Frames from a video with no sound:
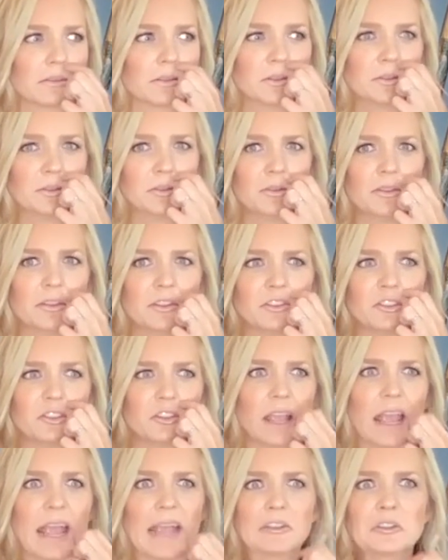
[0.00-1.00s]
you do the
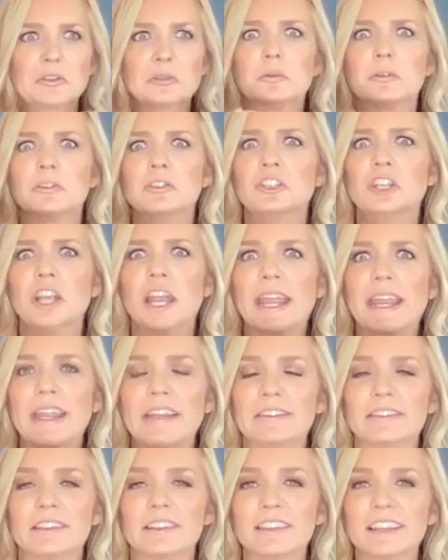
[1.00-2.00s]
actual
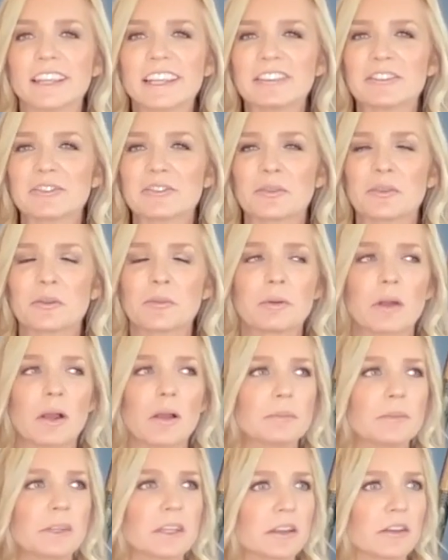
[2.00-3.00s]
chain, the links from the
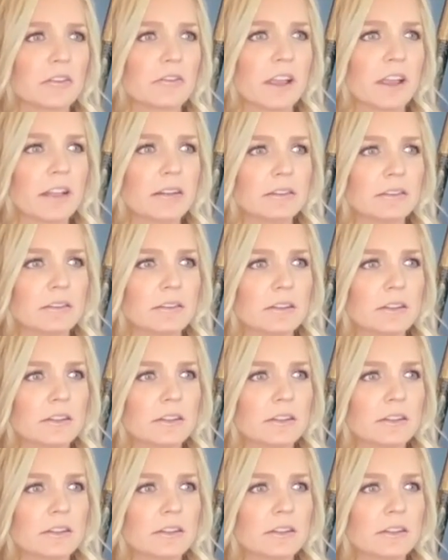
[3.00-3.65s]
prompting event